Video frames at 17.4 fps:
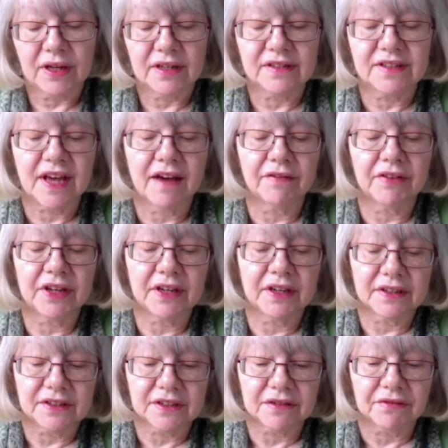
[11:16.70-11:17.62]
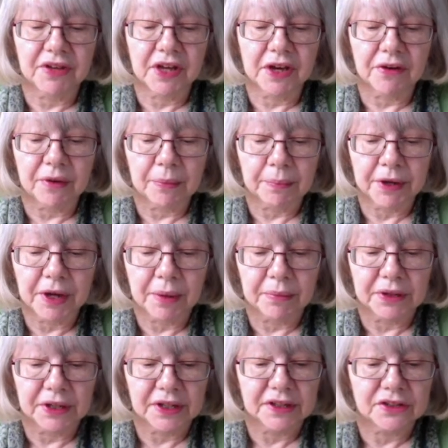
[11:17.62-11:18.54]
as having a severe and
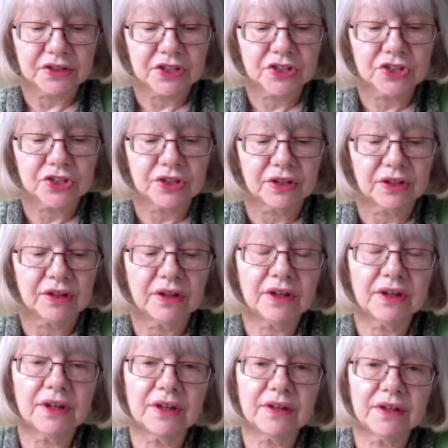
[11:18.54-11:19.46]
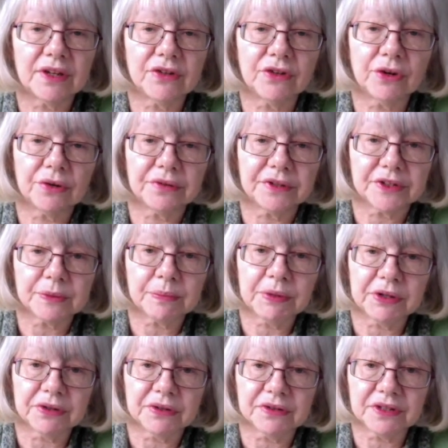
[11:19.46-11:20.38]
permanent condition, then your
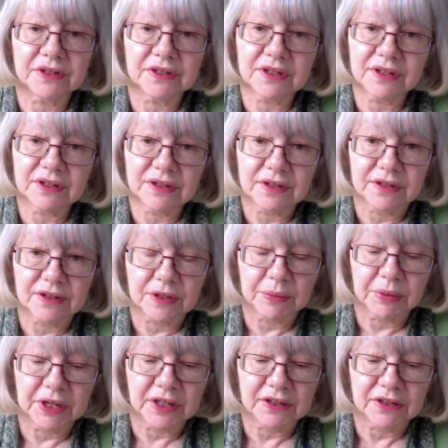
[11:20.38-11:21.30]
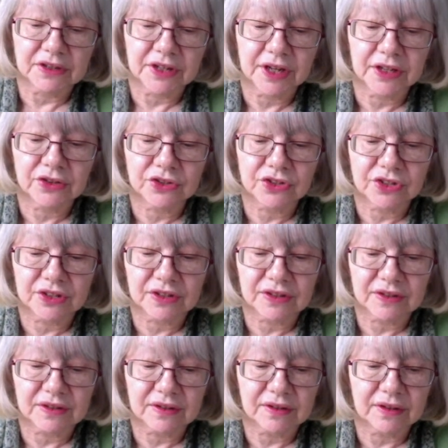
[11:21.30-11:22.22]
experience is considered to be
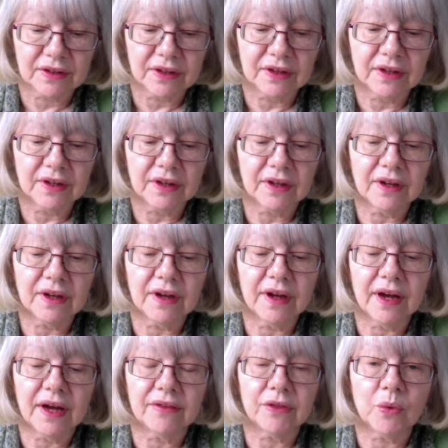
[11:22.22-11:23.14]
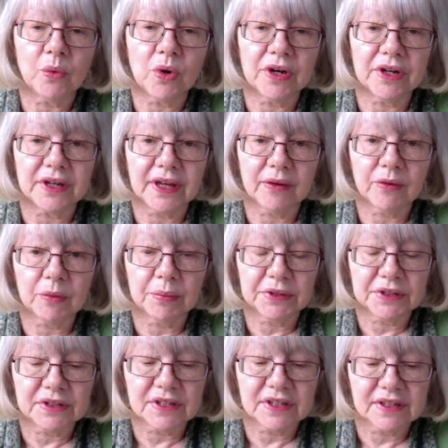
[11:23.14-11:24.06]
contentious. And the work
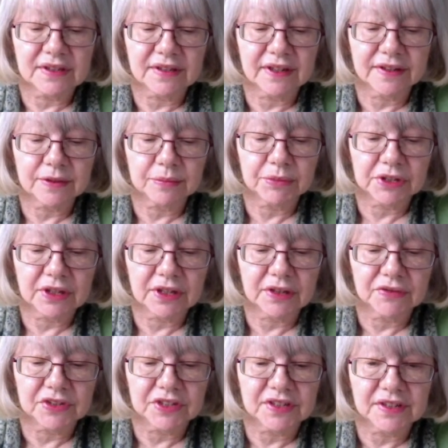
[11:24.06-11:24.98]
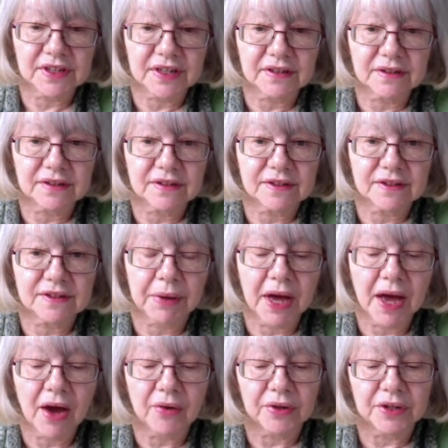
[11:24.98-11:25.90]
capability assessment gives assessors the
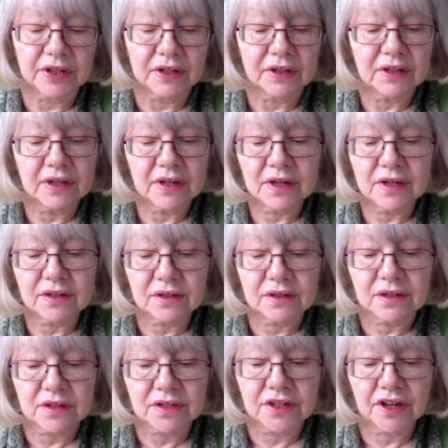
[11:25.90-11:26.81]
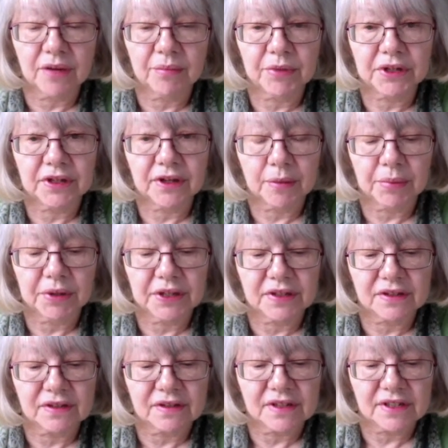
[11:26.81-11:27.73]
power to determine a
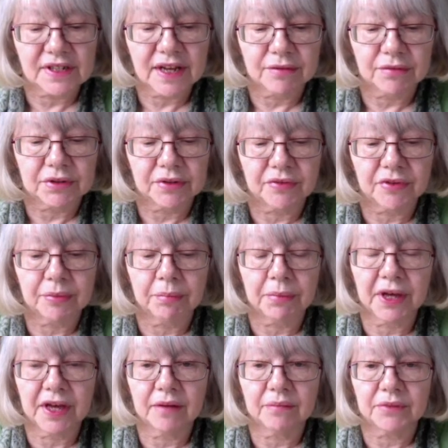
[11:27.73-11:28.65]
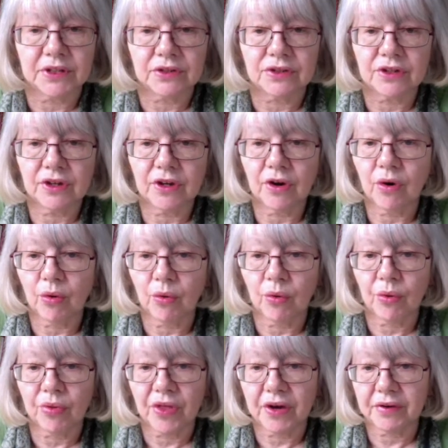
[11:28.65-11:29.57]
person's level of impairment
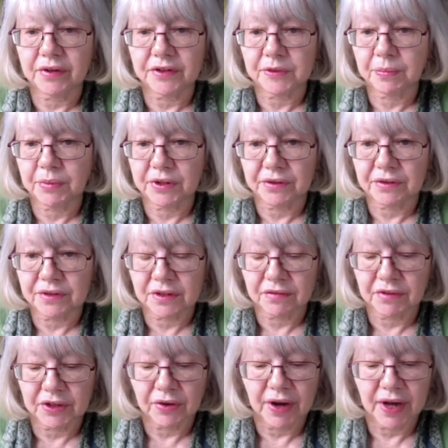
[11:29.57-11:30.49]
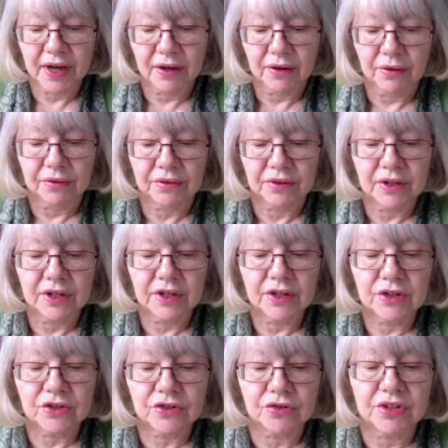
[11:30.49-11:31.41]
or their experience of ill health,
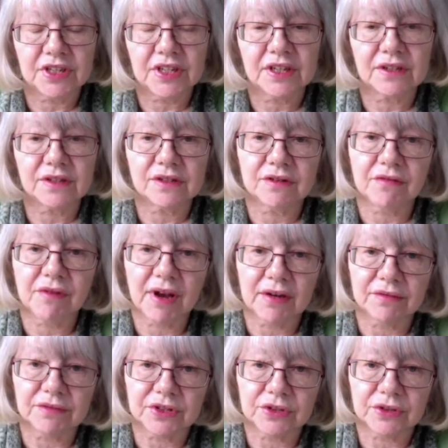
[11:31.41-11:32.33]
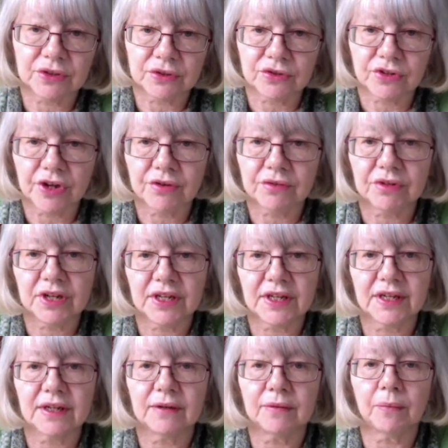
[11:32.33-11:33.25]
treating as irrelevant not
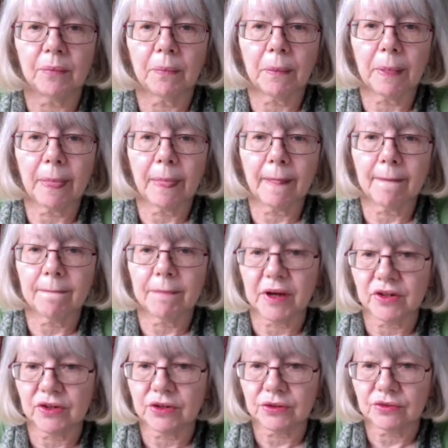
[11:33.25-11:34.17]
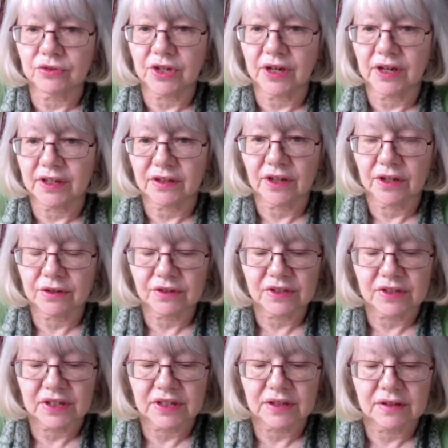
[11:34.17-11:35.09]
only medical
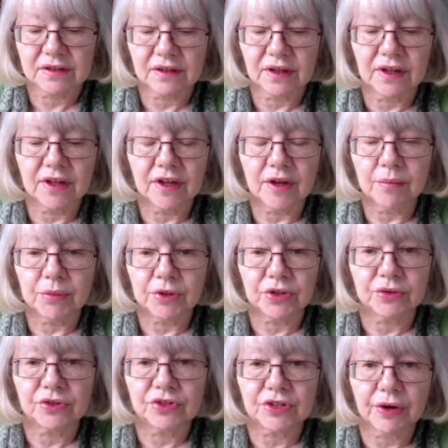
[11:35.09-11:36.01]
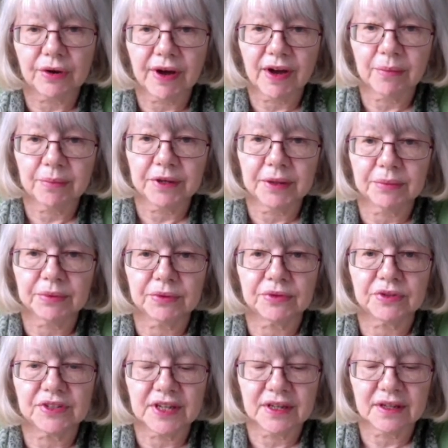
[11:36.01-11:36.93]
diagnosis, but also how
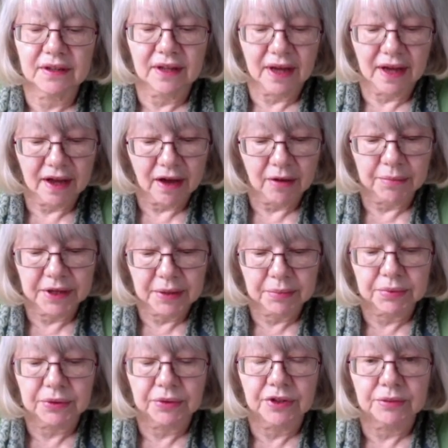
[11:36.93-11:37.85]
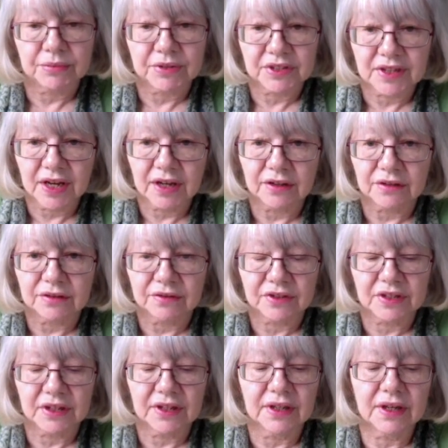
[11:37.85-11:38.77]
people
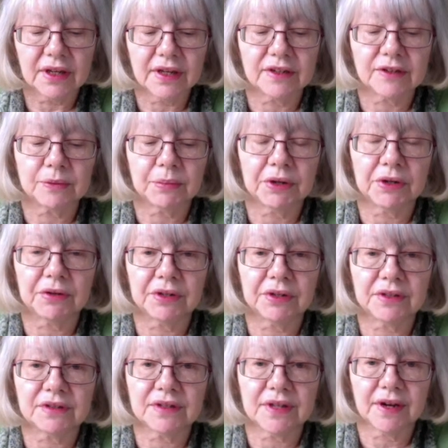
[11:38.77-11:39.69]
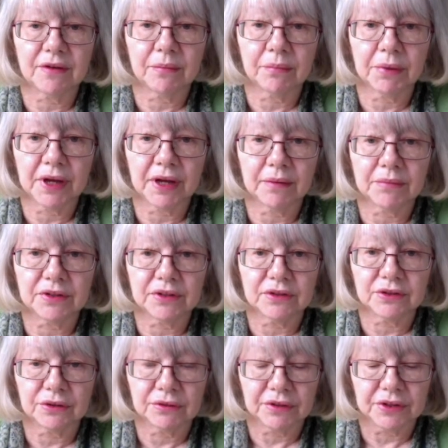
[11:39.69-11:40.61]
themselves experience their
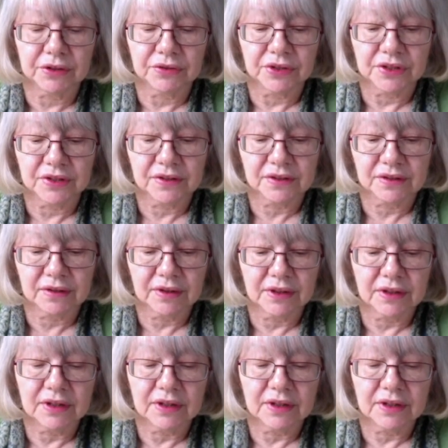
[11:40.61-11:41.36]
impairment or illness